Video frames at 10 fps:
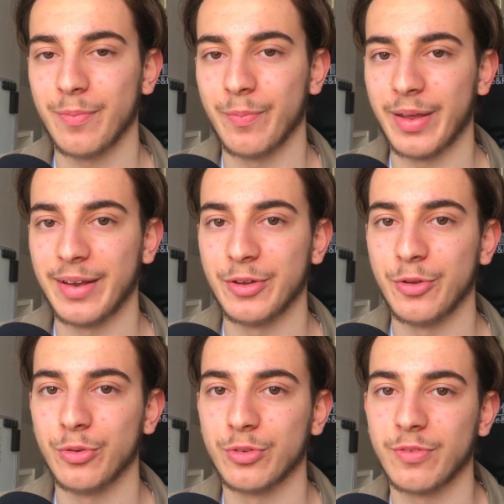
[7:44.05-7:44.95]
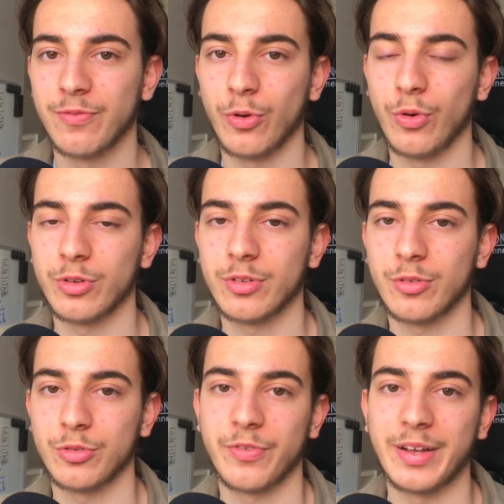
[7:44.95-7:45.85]
being used for
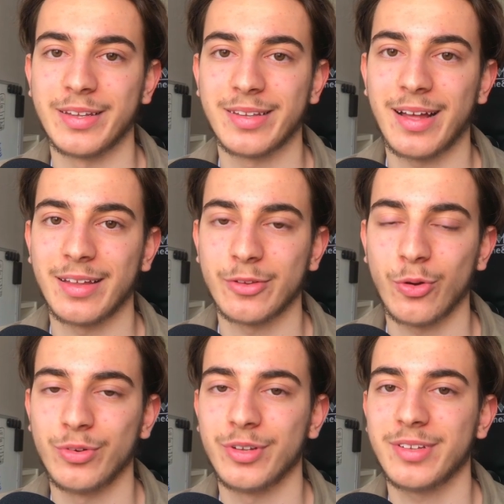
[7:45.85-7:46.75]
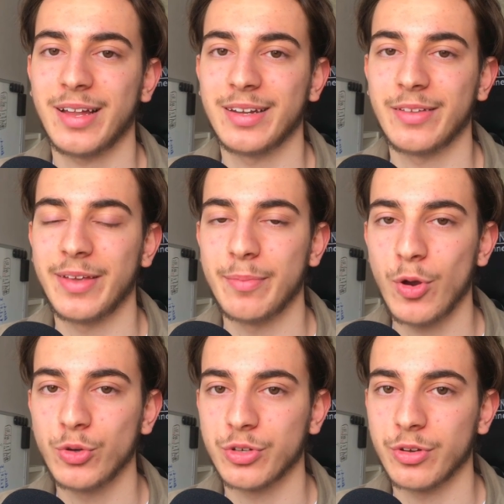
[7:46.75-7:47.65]
such things as understanding the
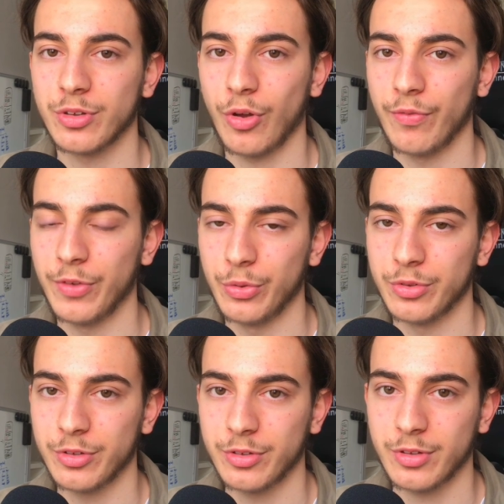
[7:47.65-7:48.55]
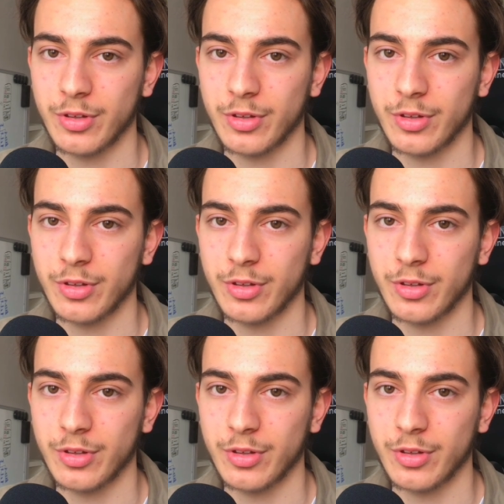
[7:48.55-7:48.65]
emotions of users.